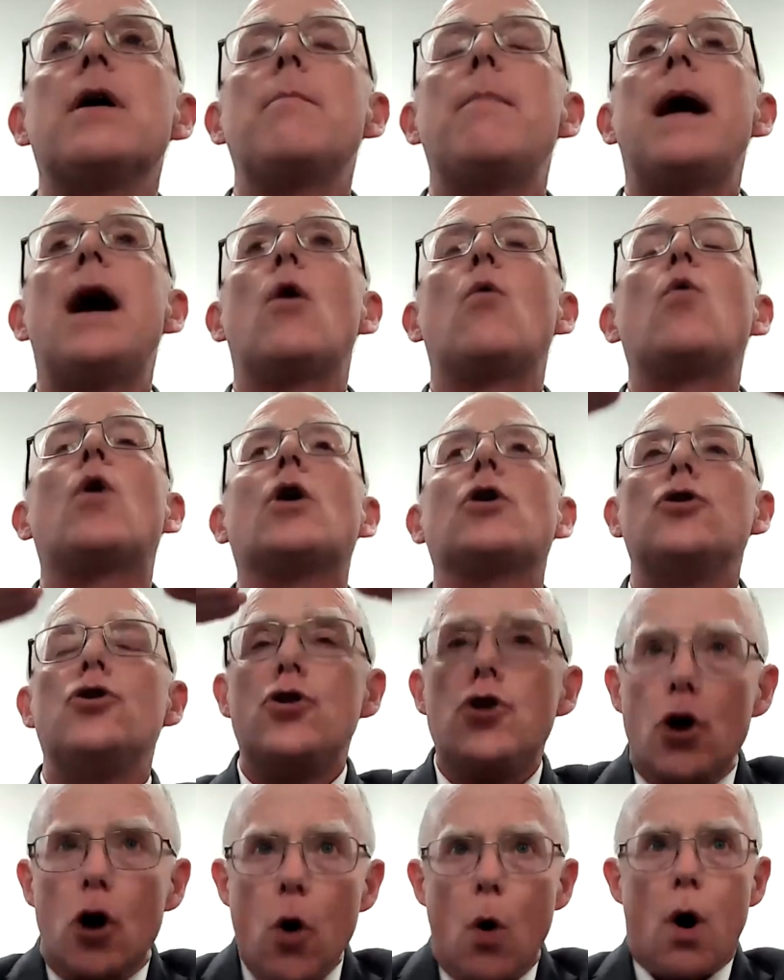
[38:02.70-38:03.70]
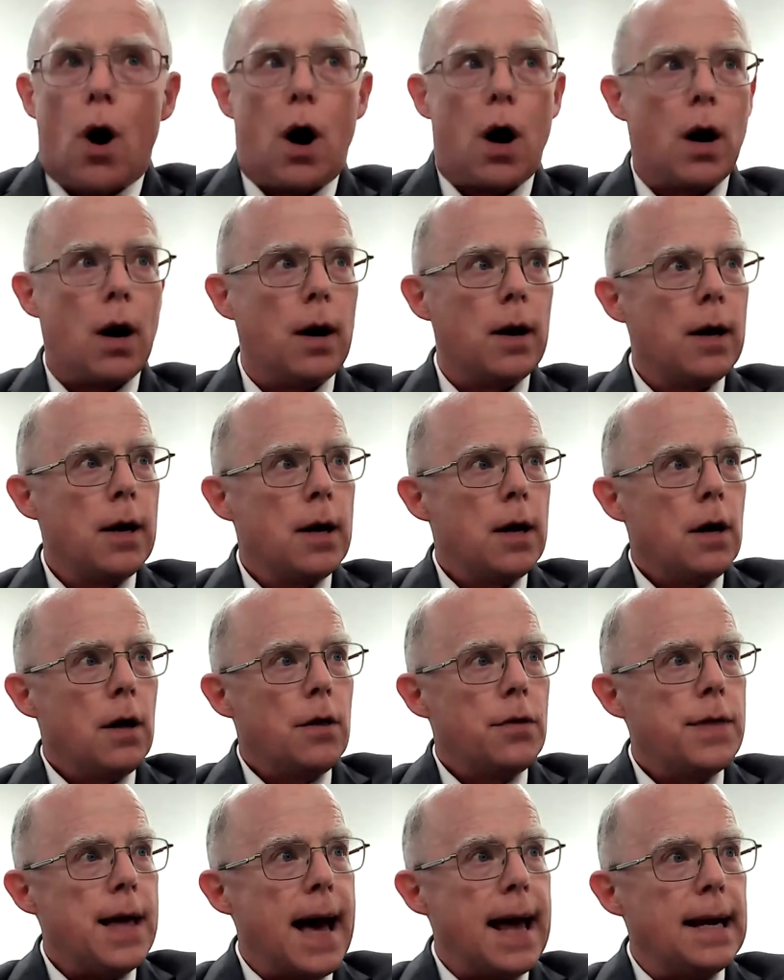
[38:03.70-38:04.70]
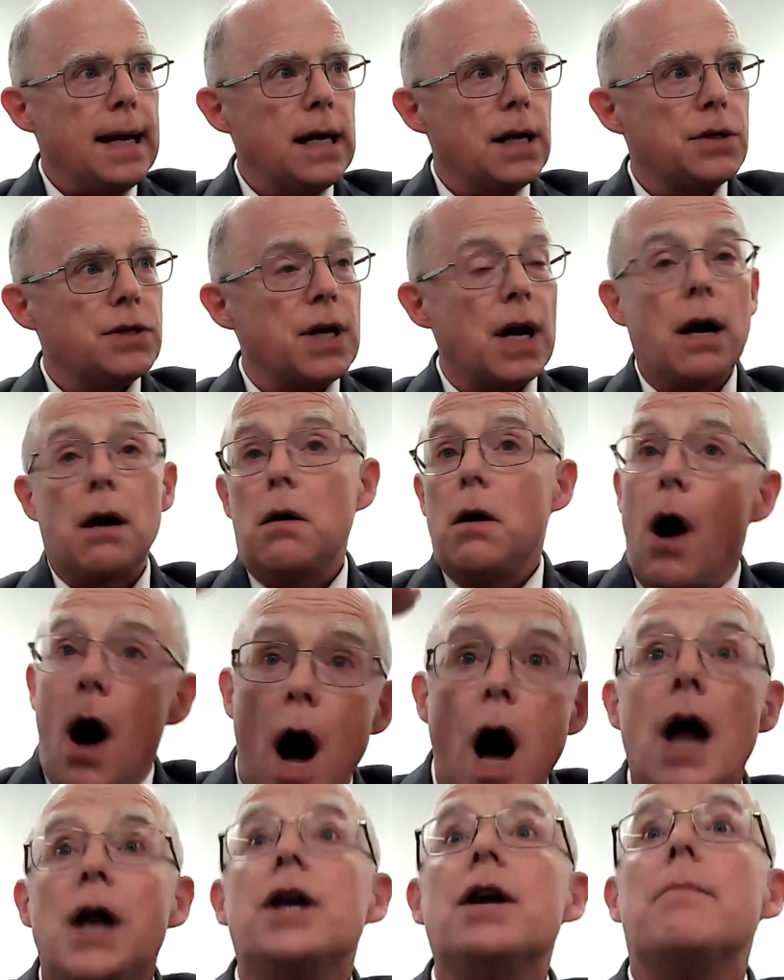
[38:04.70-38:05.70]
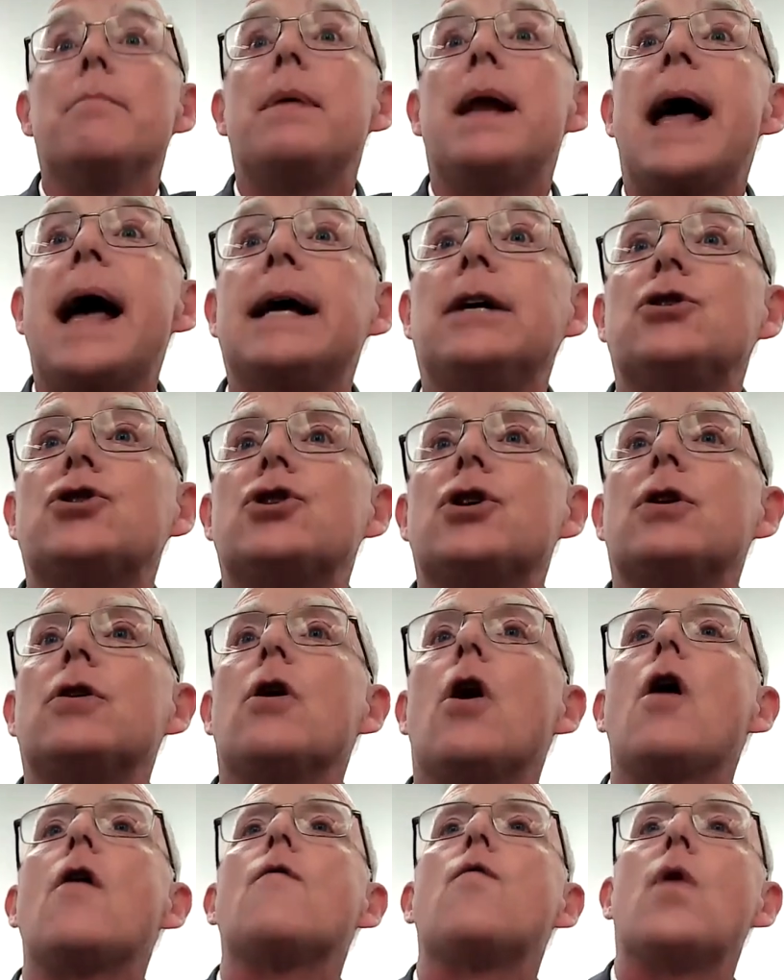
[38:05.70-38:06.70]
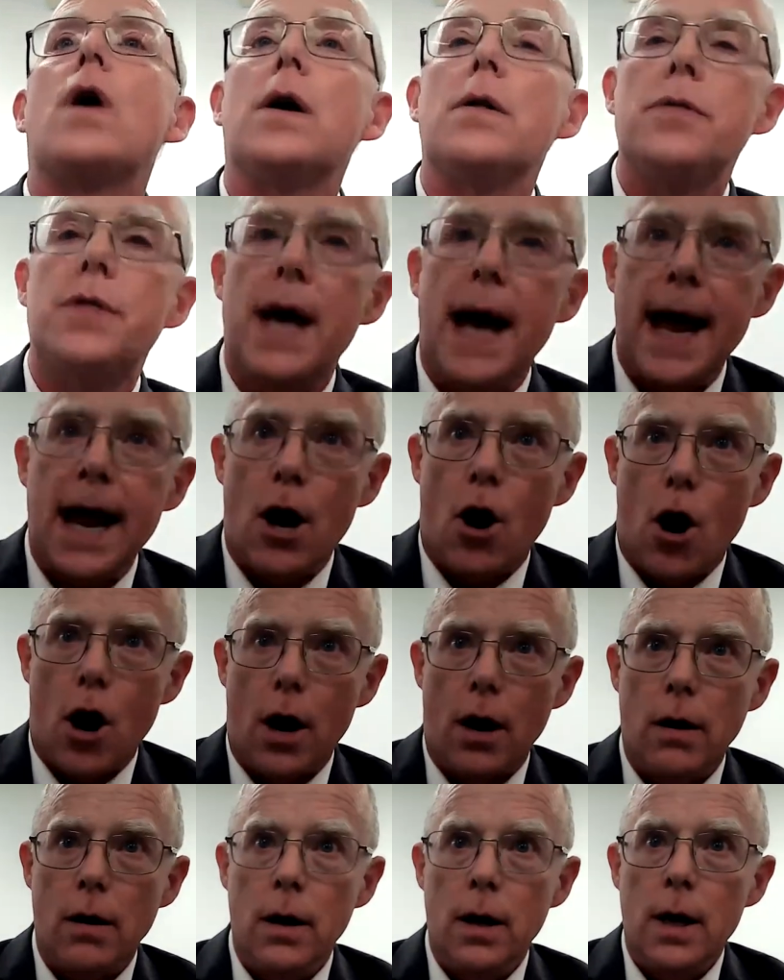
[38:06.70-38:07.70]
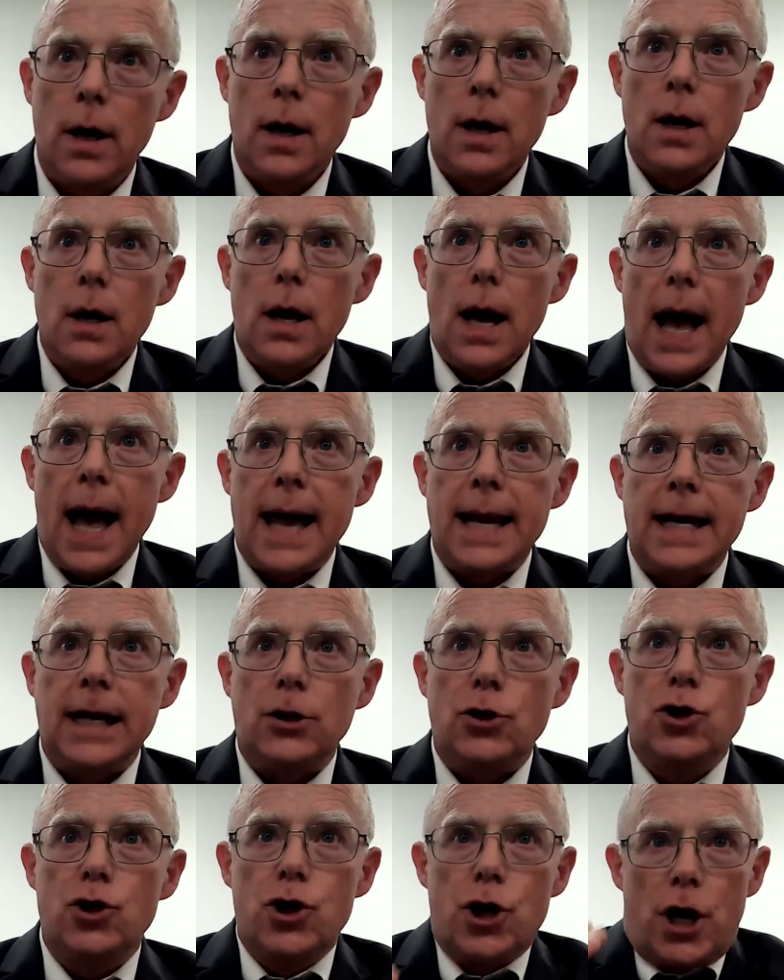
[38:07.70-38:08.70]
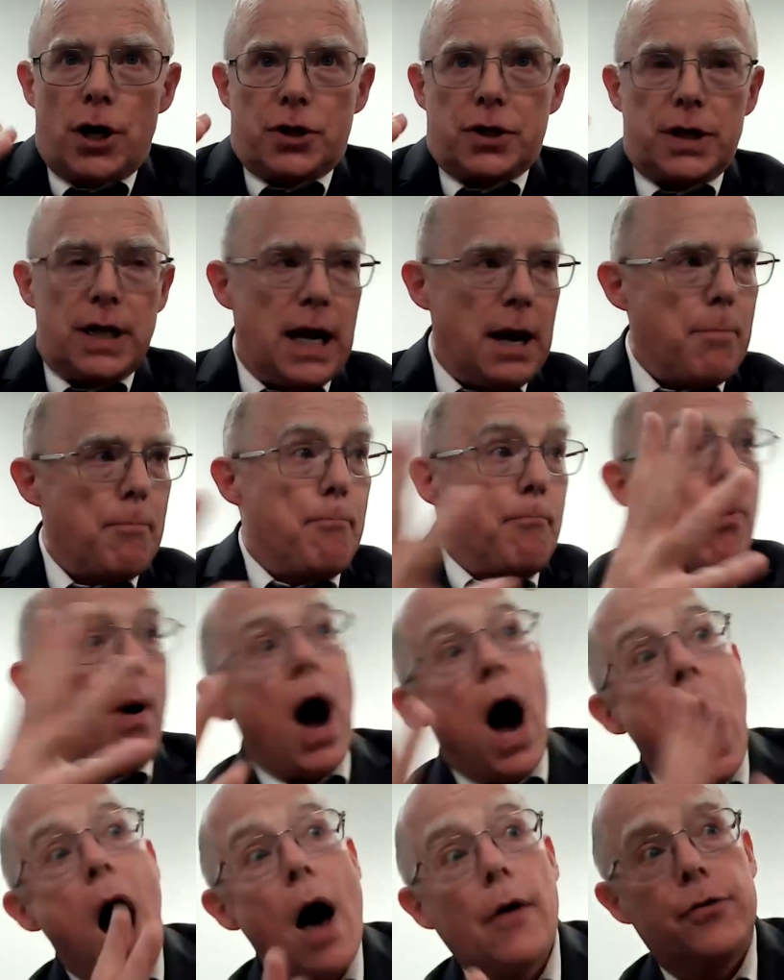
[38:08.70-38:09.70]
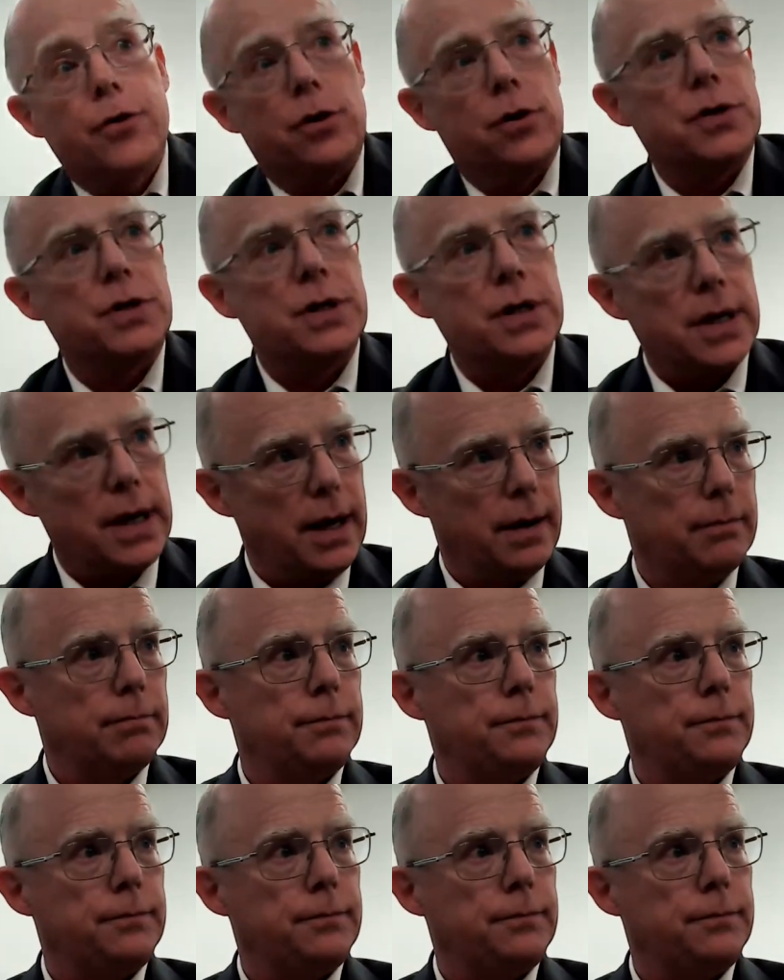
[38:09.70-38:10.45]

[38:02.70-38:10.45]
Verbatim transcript: about where you are that is a condemnation of where they are. And it just, it bothers them.